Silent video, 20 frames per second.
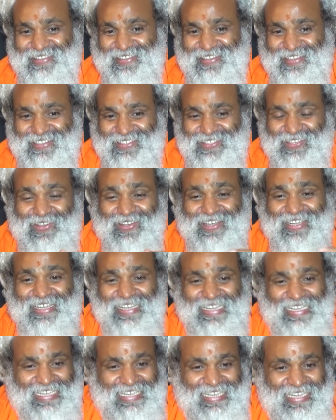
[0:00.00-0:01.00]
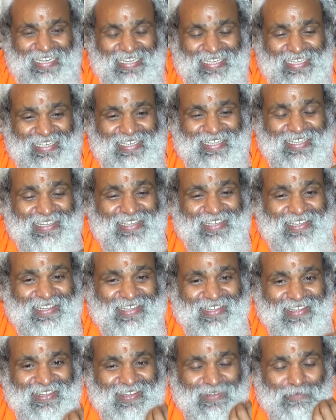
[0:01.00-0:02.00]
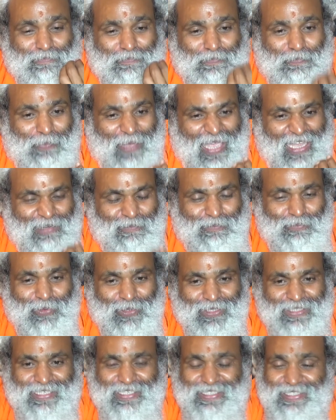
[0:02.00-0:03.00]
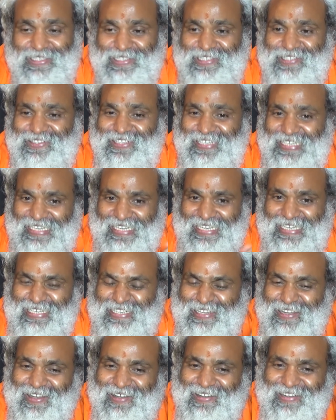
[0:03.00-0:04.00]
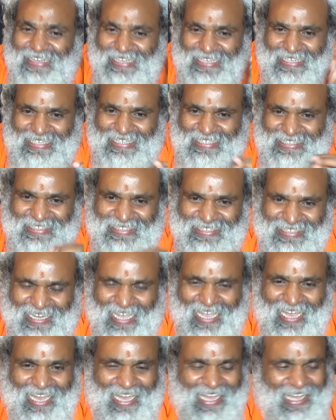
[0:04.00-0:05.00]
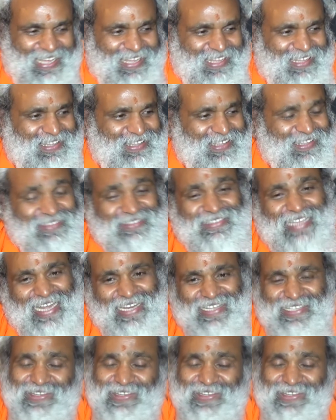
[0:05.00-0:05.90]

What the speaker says: So, in painful situation, in klishta, There is